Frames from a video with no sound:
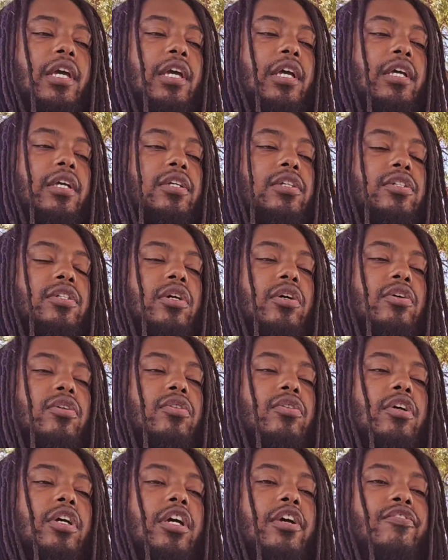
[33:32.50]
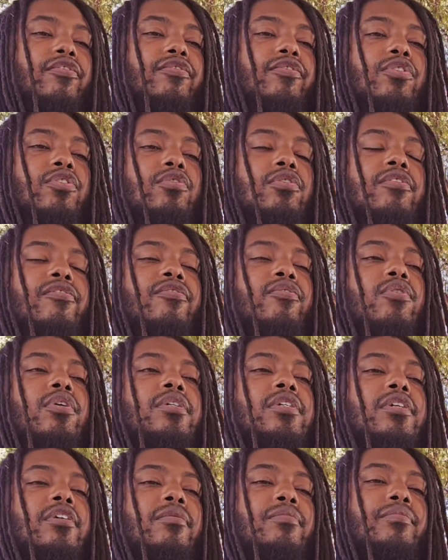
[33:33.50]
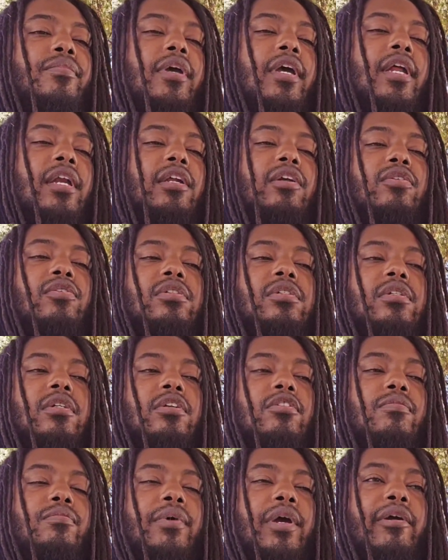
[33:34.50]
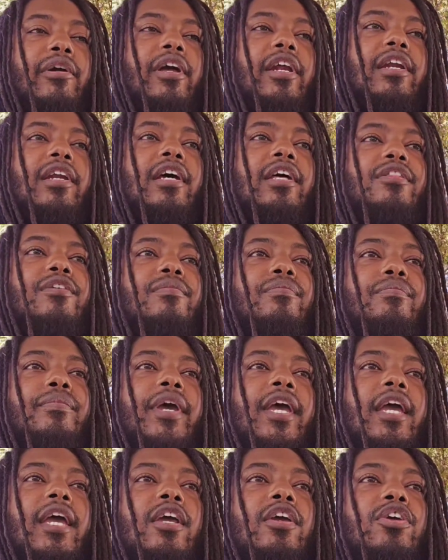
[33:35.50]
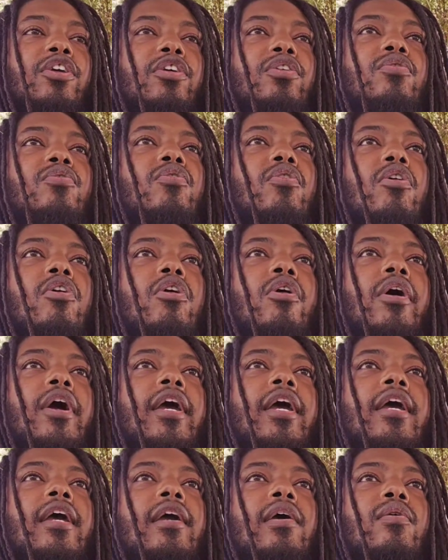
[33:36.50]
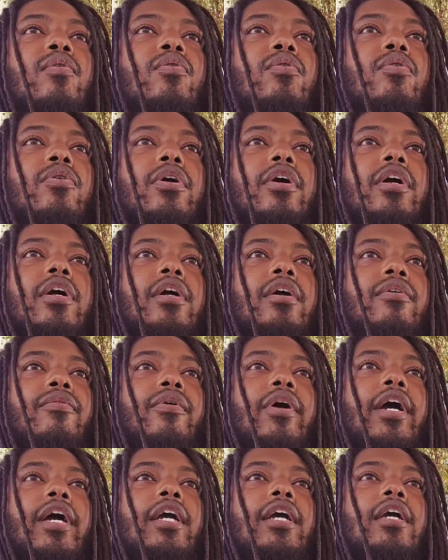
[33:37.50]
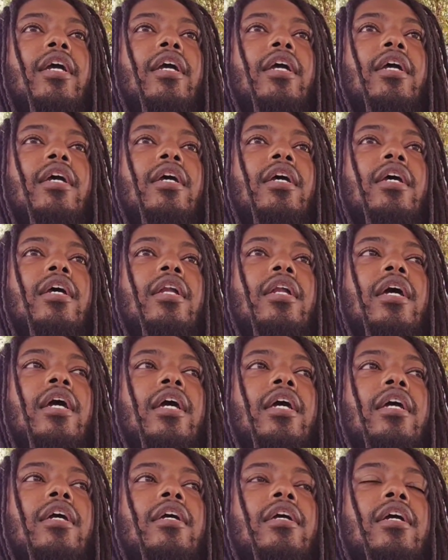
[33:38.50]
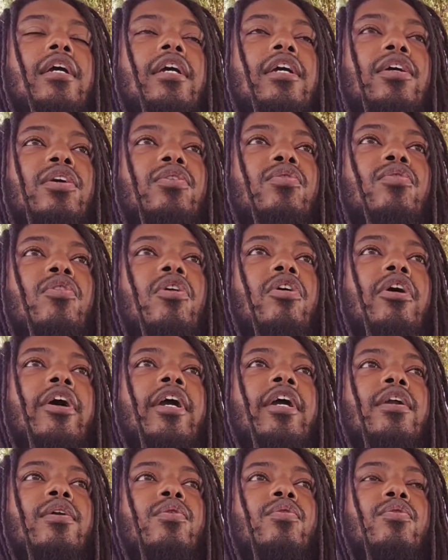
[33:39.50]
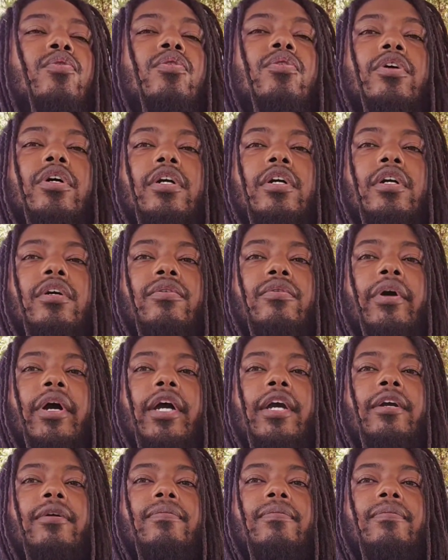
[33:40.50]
So if you divorcing a man and you marry another man, you are a whore, right? Like you are in whore, right?